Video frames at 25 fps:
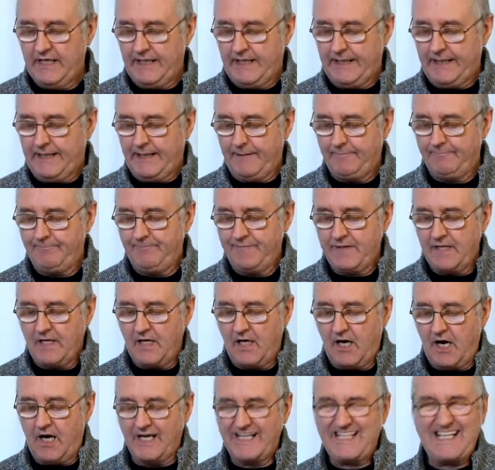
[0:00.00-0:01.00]
Um,
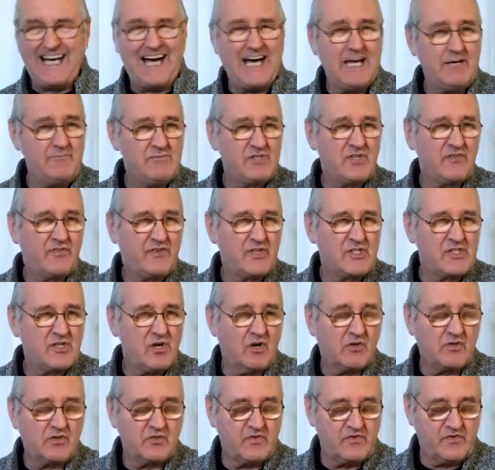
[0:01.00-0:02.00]
I came to
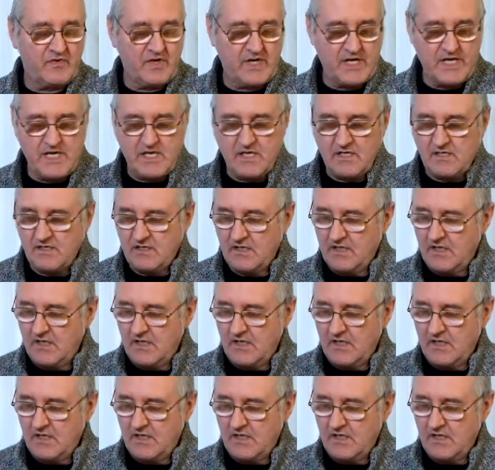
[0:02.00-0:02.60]
photography